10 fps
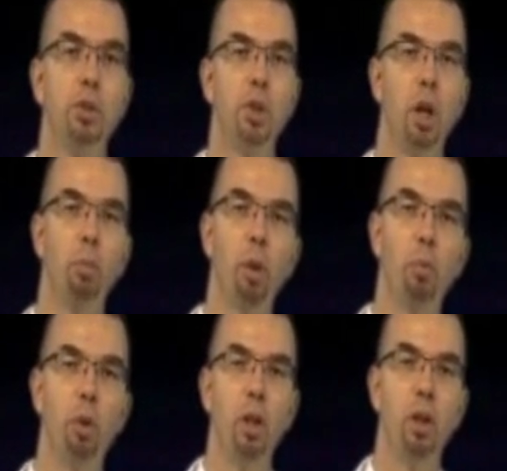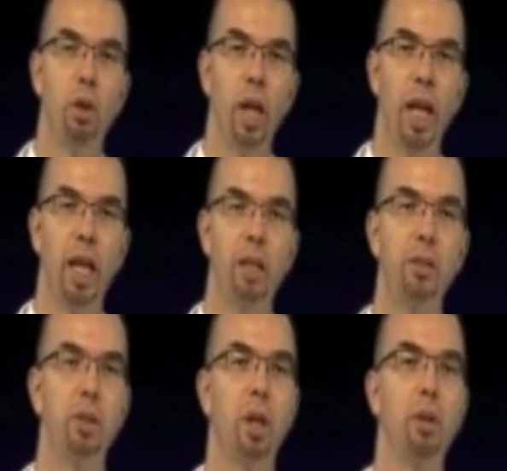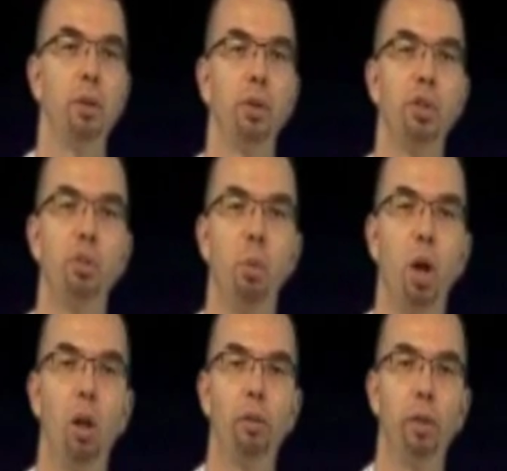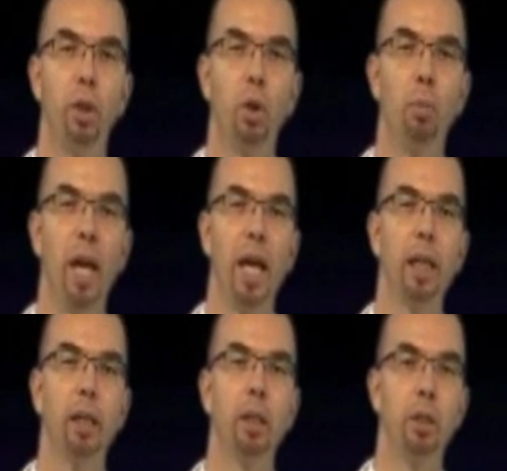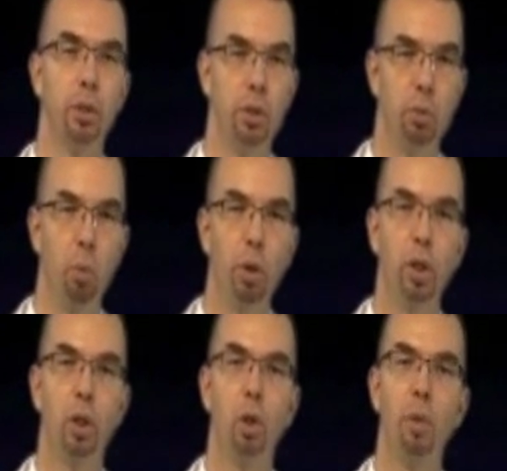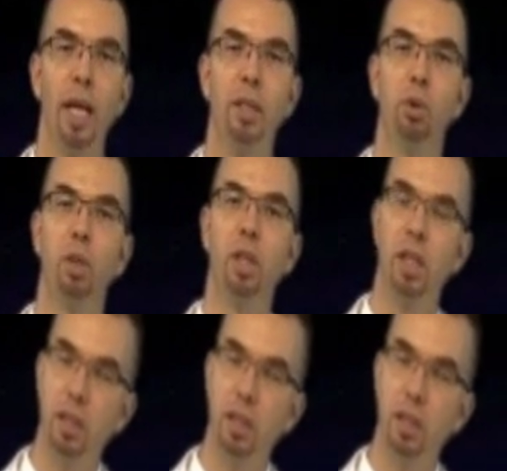Start by putting your hands under the small of your low back to support your low back so it